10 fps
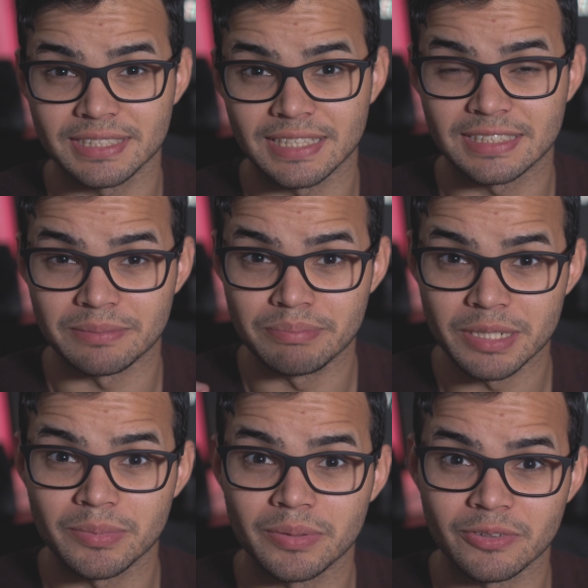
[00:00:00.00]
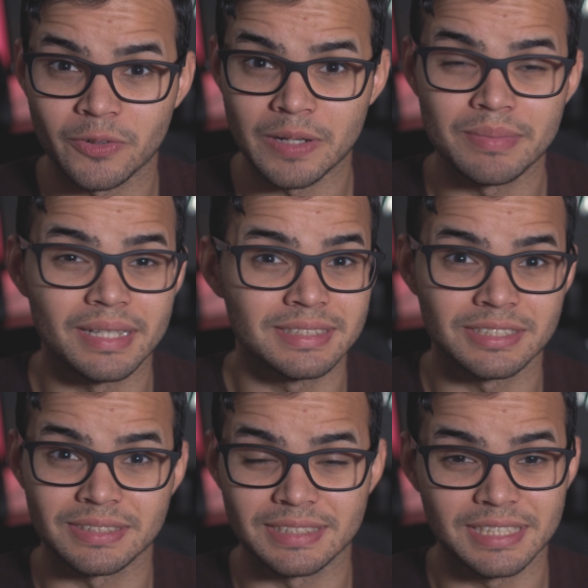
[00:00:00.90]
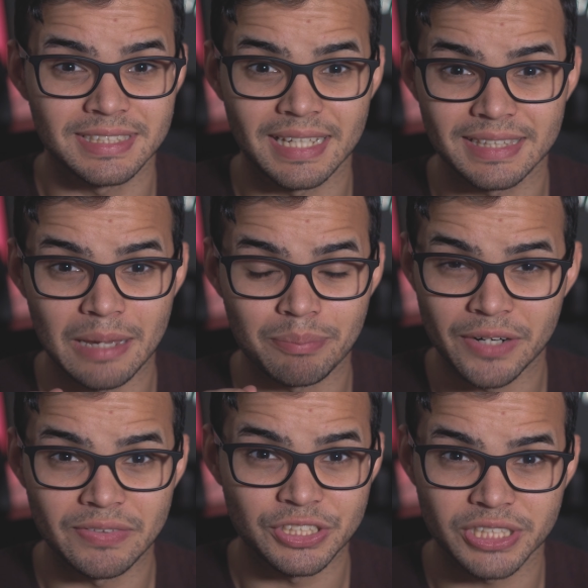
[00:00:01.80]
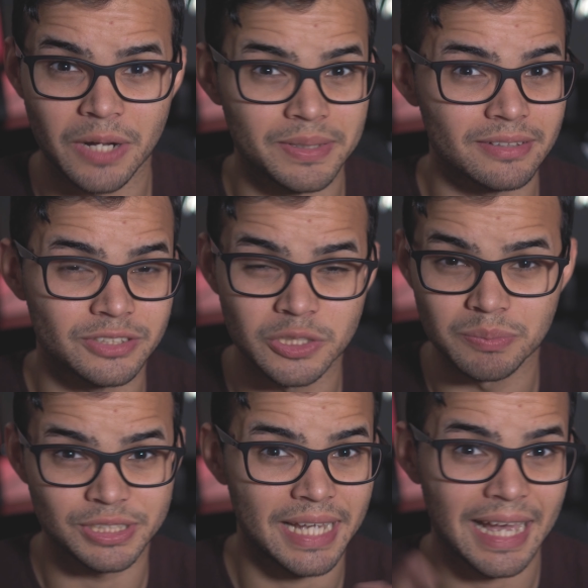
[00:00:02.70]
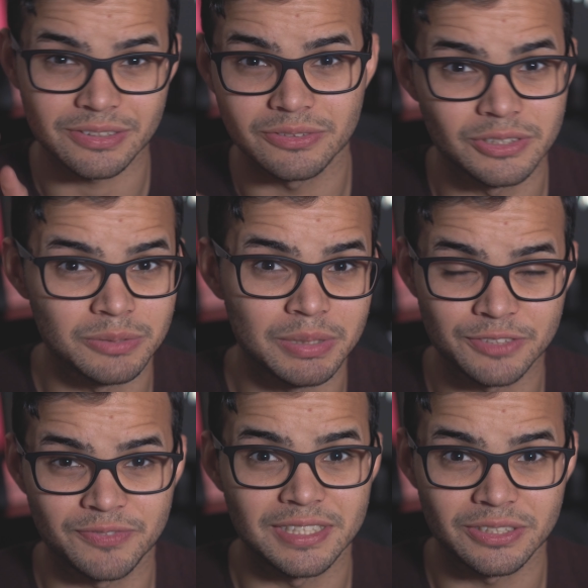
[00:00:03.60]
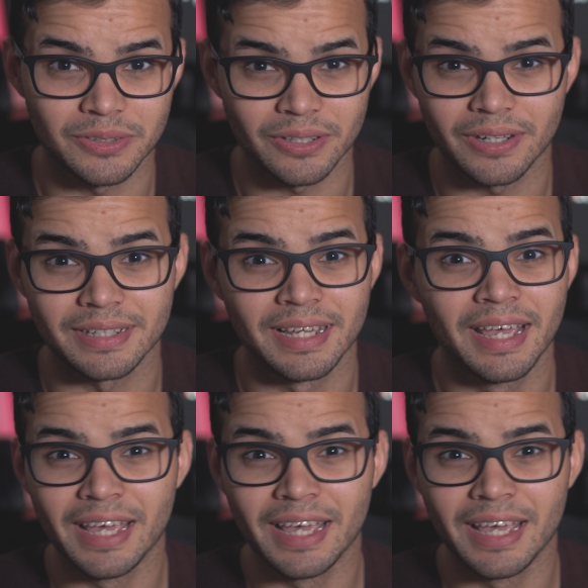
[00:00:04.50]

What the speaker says: to stick to minimal equipment to just get that perfect shot without too much hassle, too much fuss going on,